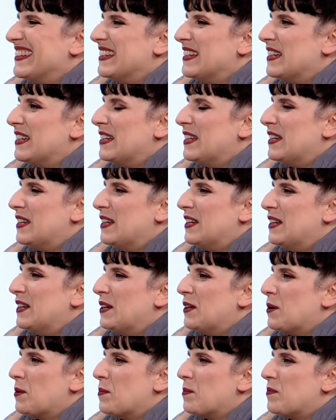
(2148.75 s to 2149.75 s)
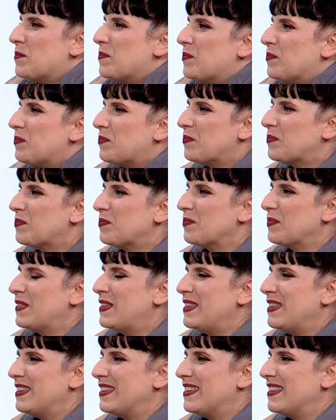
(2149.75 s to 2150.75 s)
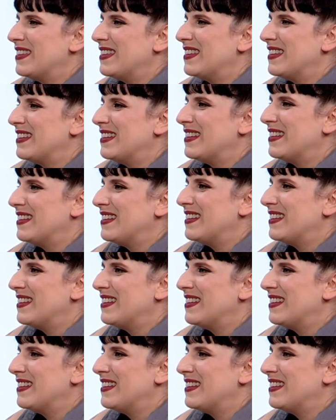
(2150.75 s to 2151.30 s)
to do these things. I don't know how to do